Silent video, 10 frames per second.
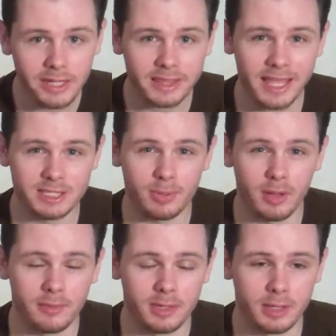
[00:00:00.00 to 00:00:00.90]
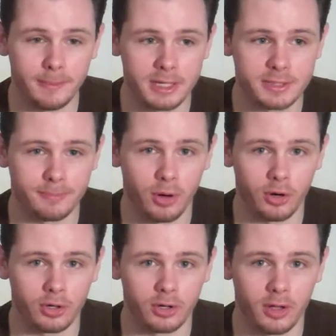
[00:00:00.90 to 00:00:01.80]
that's probably the best
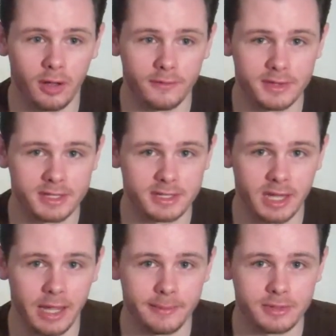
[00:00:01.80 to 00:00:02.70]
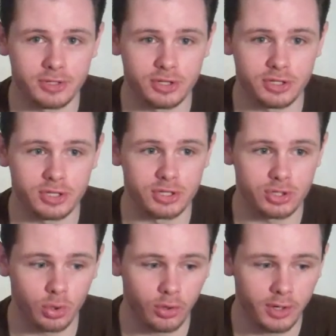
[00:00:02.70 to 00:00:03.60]
part of this game, is just the
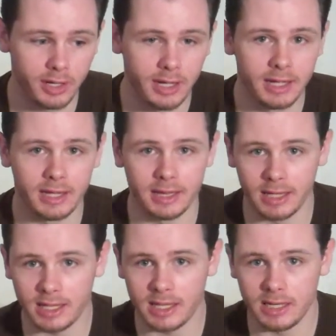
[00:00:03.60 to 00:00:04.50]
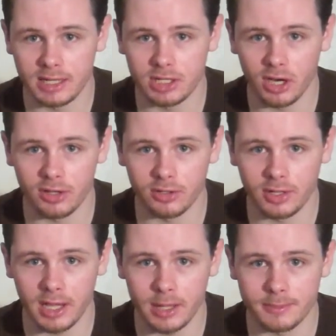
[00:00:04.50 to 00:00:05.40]
story and linking it to other
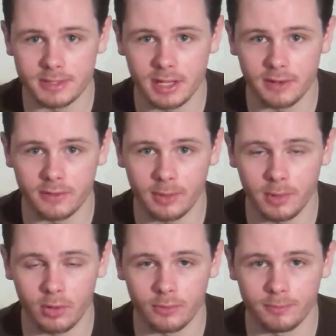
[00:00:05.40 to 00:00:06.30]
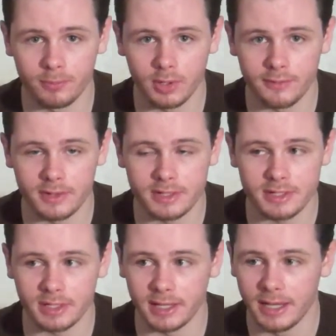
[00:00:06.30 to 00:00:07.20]
games that have come out
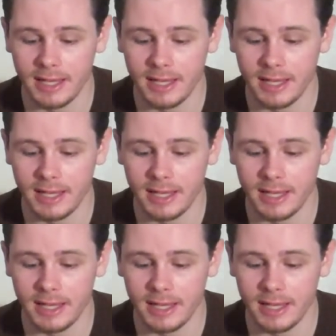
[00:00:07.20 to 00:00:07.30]
previously.